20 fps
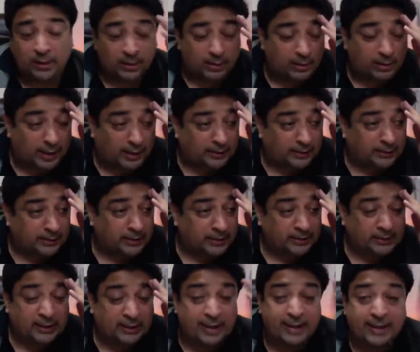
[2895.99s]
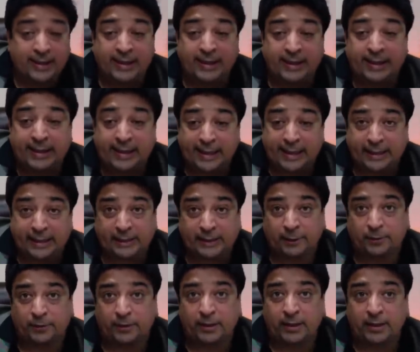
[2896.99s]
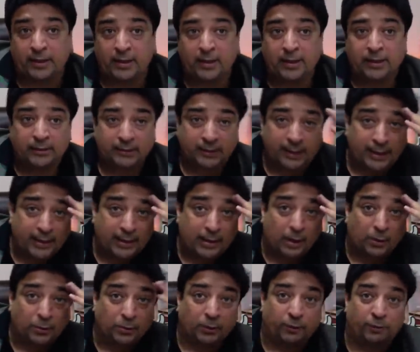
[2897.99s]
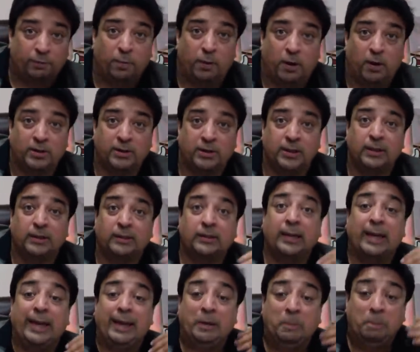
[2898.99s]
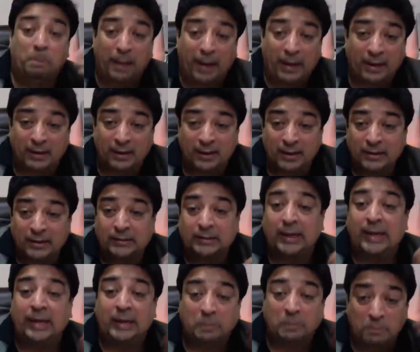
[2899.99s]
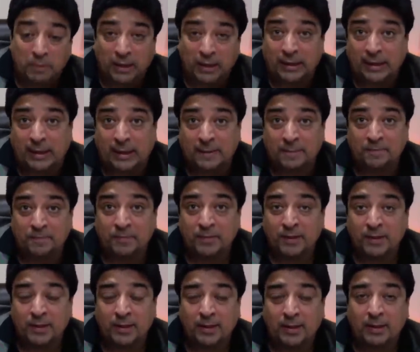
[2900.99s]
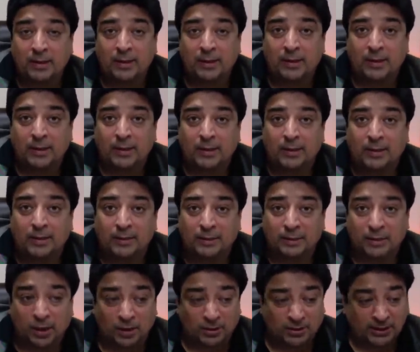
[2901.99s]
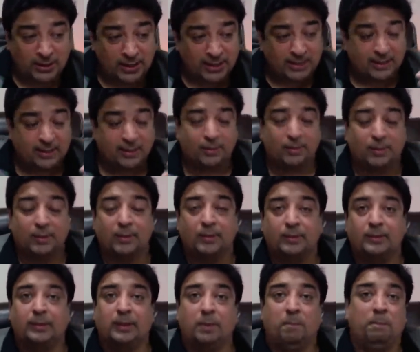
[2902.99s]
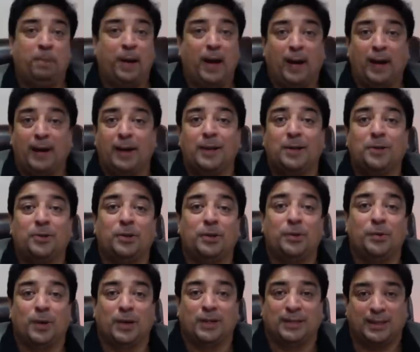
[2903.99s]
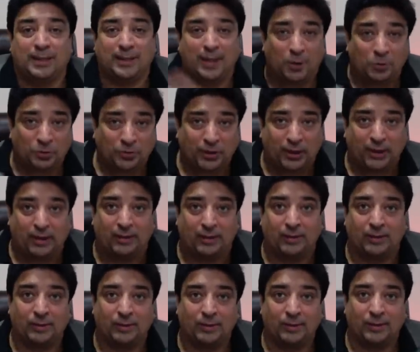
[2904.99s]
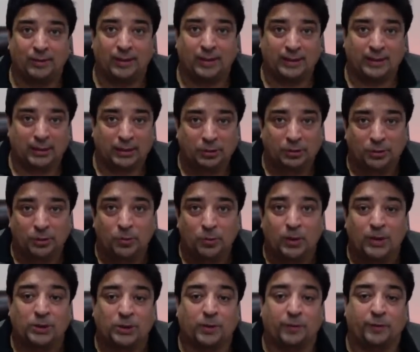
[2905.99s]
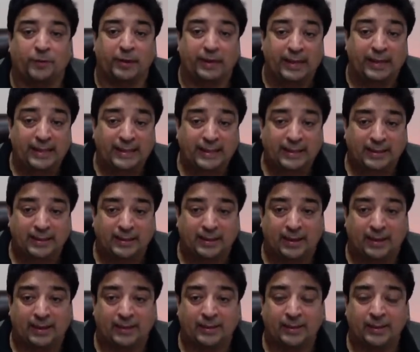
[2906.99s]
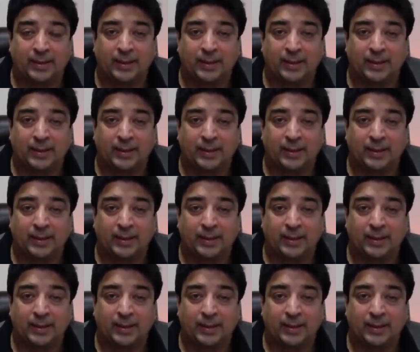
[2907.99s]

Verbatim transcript: rather than think creatively, think out of box, think big, think money. Now, since the parallel universe is out there, it's a universe of internet,